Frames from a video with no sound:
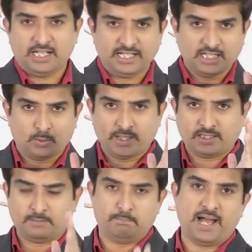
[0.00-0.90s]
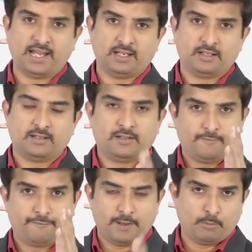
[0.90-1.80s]
innervated by
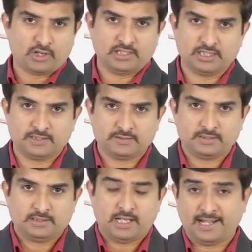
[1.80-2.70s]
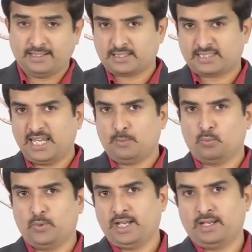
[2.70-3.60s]
femoral nerve, and in the
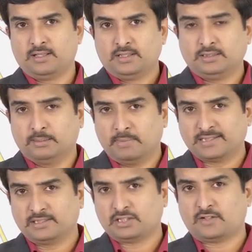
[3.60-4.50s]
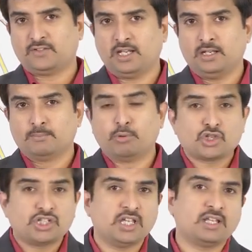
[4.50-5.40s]
same way the muscles of the
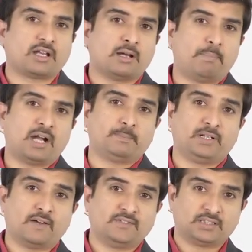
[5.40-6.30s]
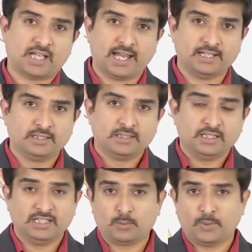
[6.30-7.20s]
posterior compartment of the thigh
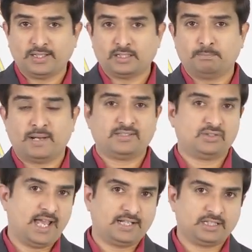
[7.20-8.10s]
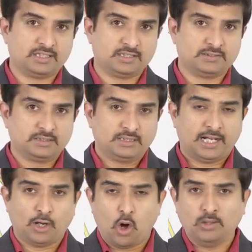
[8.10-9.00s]
innervated by sciatic nerve,
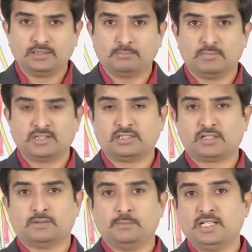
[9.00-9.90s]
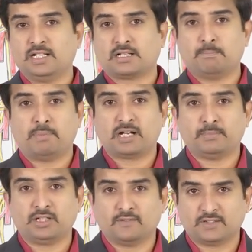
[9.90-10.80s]
and all the muscles of the medial
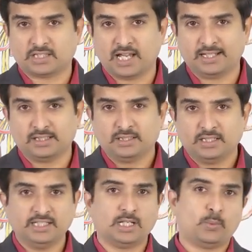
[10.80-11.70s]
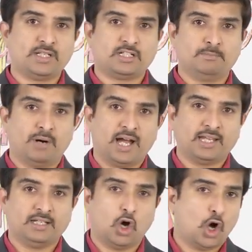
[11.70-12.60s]
compartment of the thigh innervated
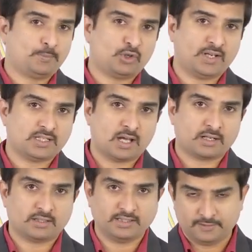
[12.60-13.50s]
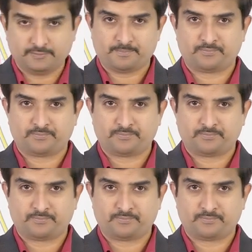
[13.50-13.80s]
by obturator nerve.